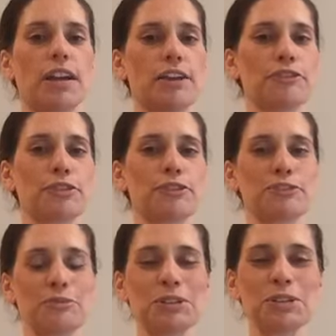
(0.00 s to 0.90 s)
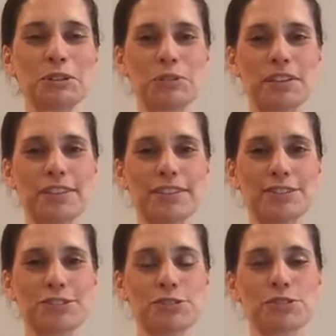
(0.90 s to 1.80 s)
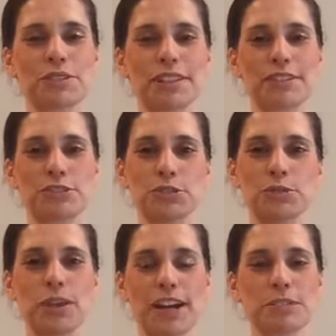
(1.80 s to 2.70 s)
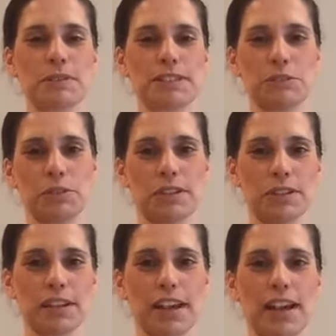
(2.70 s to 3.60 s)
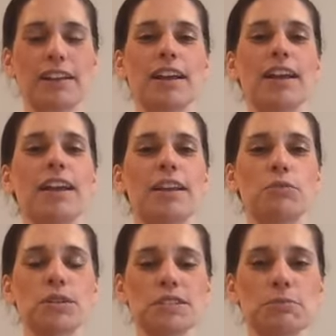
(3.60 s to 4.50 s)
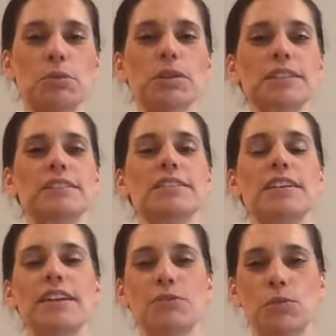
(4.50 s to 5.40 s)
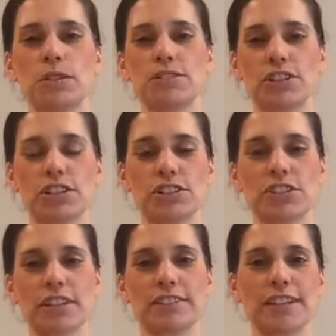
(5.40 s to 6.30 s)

If you're familiar with it, there's usually 2 aspects that we look at: what's important and what's urgent.